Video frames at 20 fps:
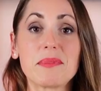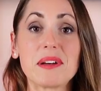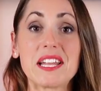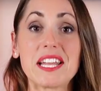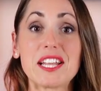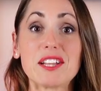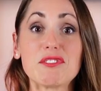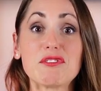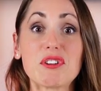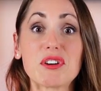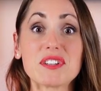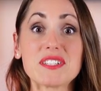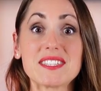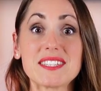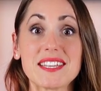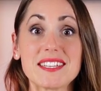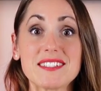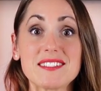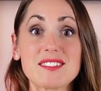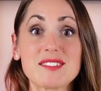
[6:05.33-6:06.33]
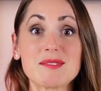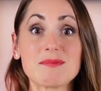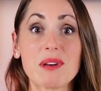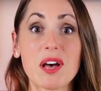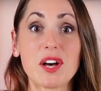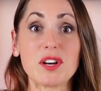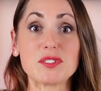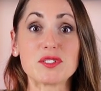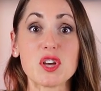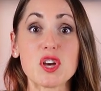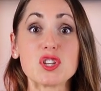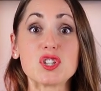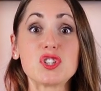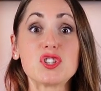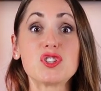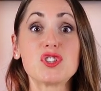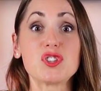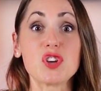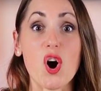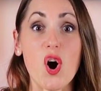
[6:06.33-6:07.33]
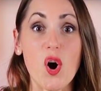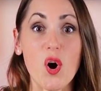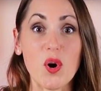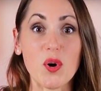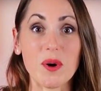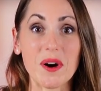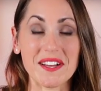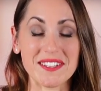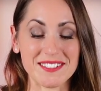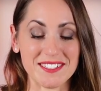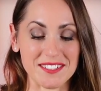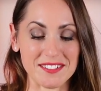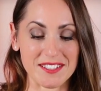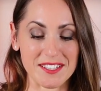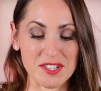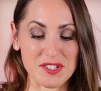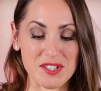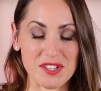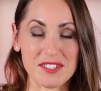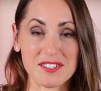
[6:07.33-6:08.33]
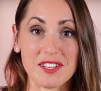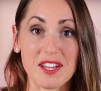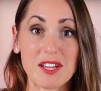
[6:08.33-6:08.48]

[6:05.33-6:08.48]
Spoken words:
But it looks and smells so delicious.